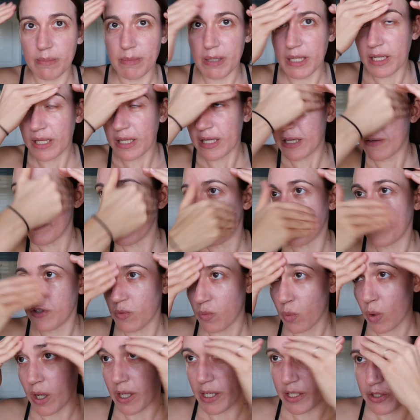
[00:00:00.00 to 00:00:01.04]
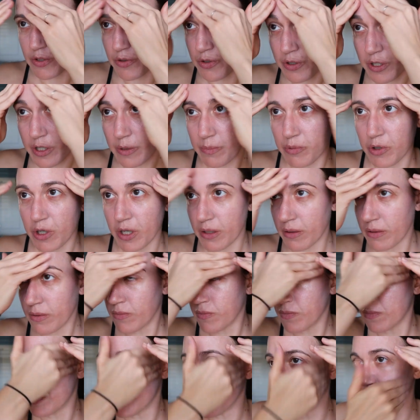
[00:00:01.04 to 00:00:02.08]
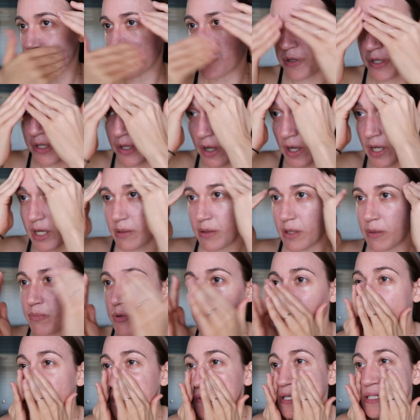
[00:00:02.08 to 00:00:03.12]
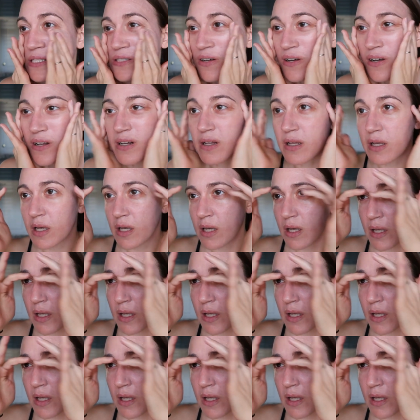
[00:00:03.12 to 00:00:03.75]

I mean, even if you wanted to, you could put sunscreen on and then put this on